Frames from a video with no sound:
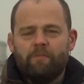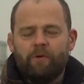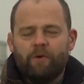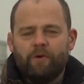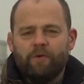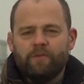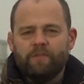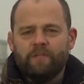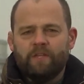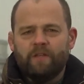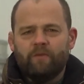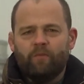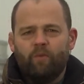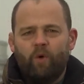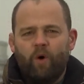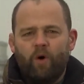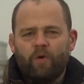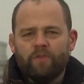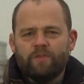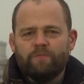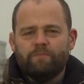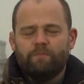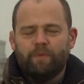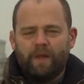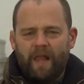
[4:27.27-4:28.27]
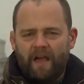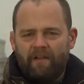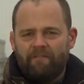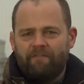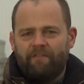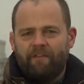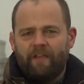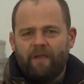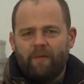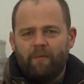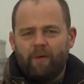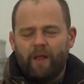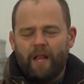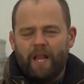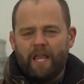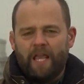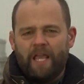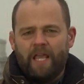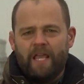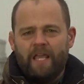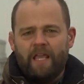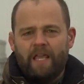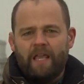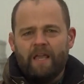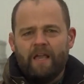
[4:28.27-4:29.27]
Putin was bluffing when
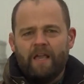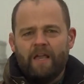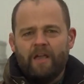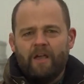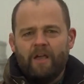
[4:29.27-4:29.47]
he